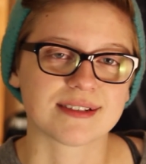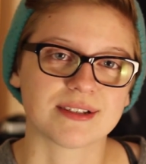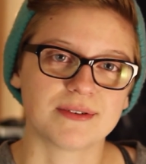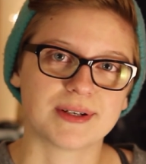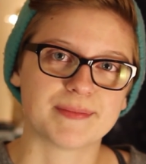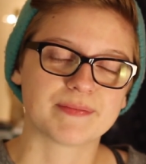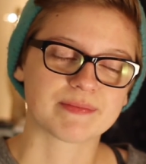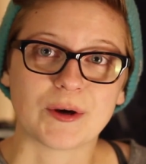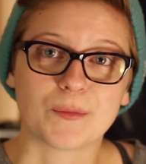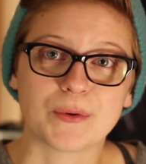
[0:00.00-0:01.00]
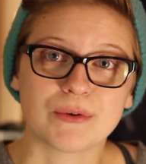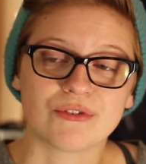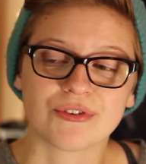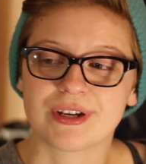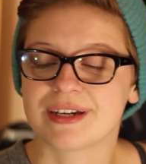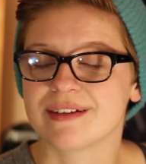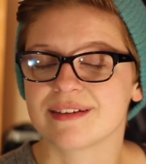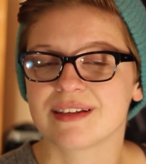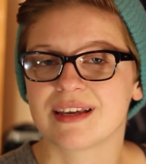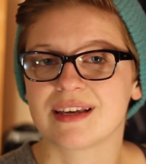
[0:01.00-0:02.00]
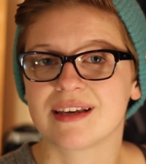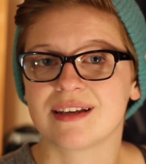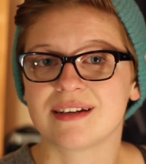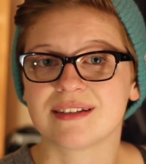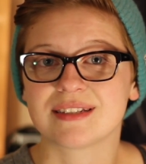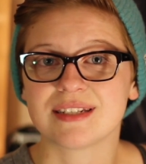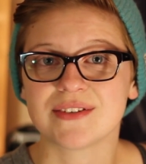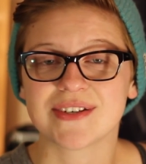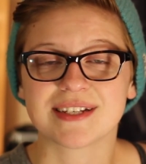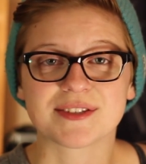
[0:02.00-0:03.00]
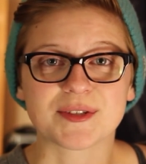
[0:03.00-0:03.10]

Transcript: So I hope you enjoyed it, and I'll see you again